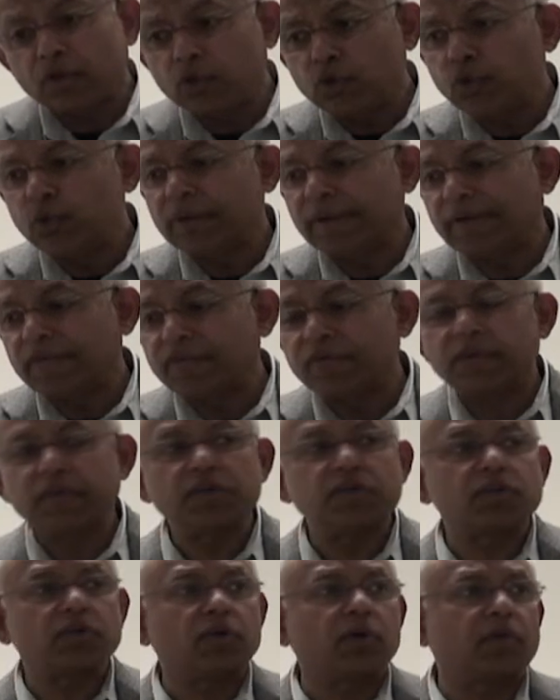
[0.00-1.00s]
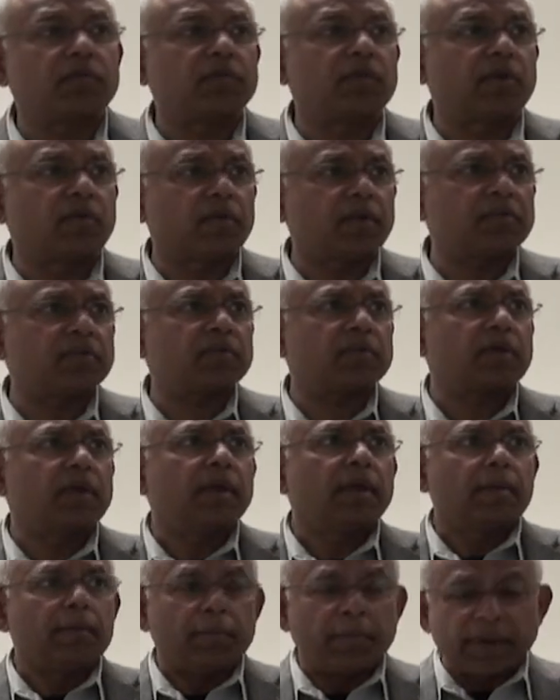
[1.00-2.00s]
new definition of the risk
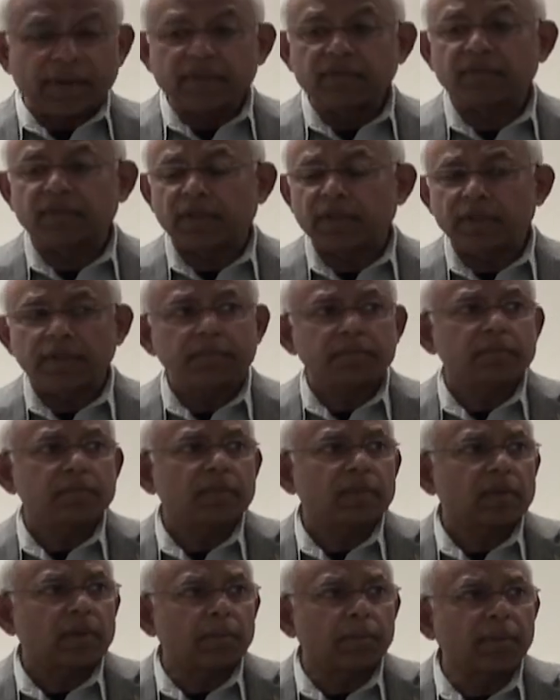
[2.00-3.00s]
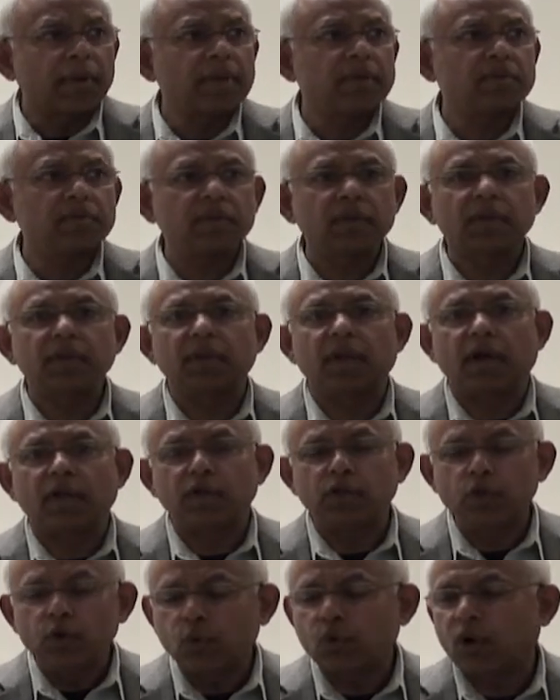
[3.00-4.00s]
brings in a
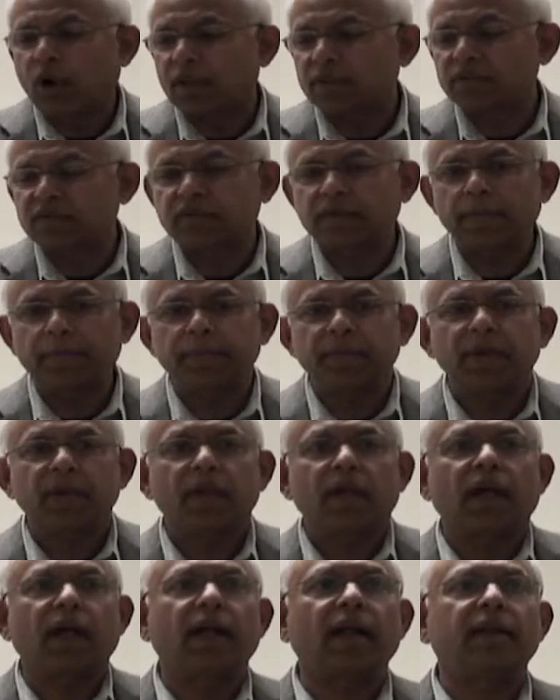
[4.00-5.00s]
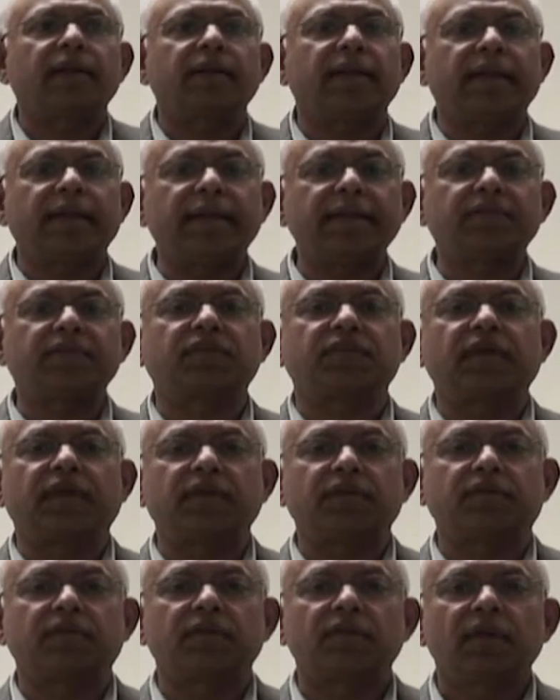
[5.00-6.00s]
new concept, and it
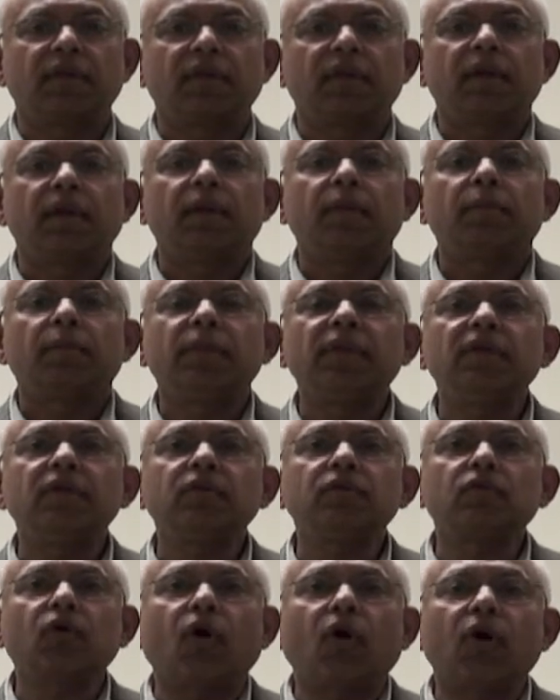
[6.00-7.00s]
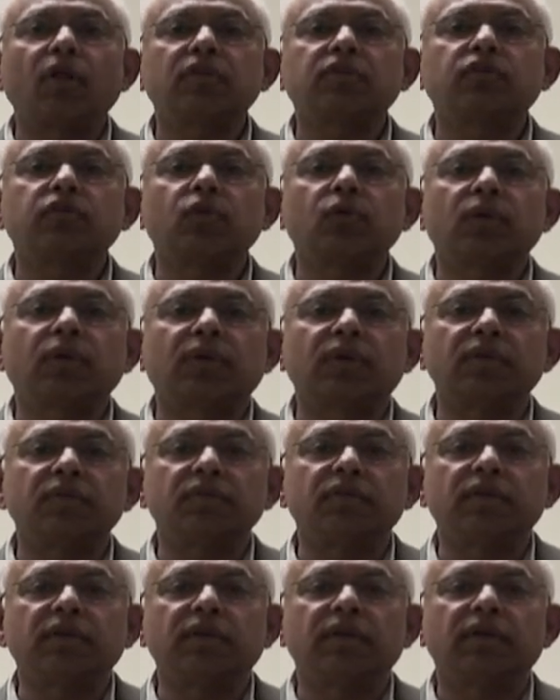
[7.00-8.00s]
says, please also
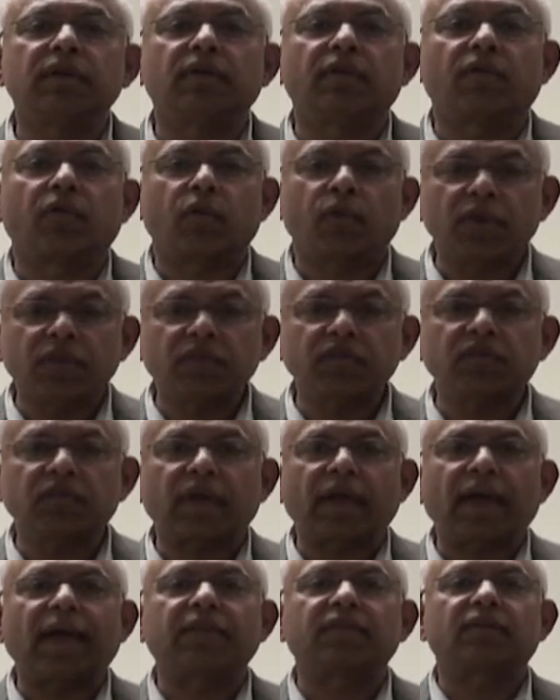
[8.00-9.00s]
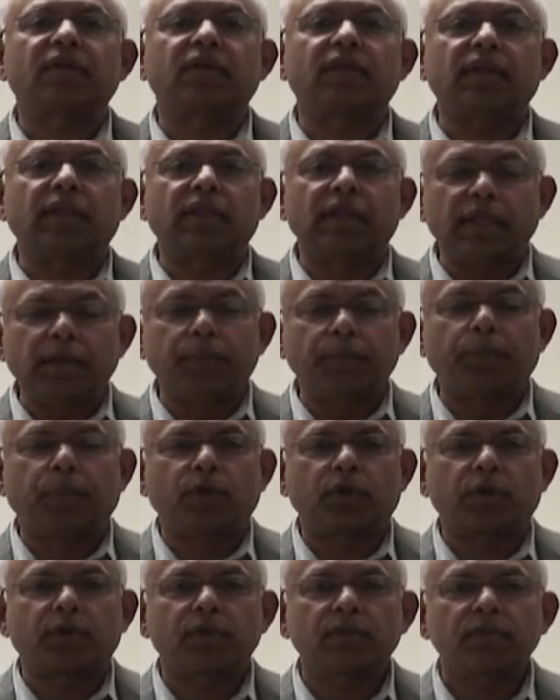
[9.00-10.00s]
consider risk as an
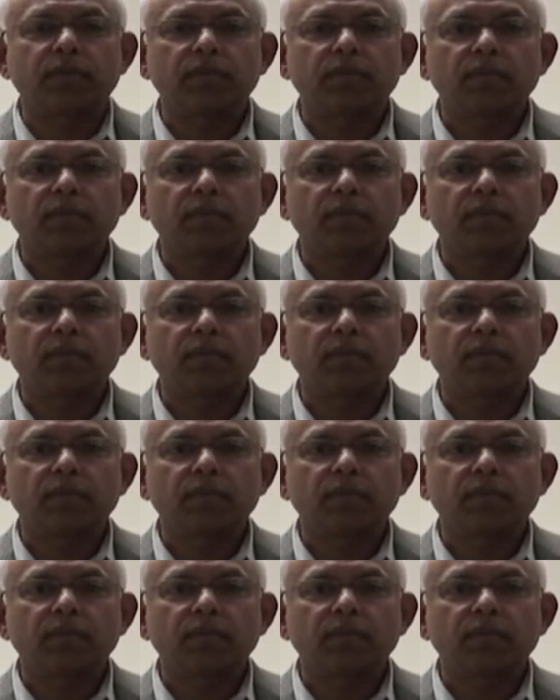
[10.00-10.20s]
input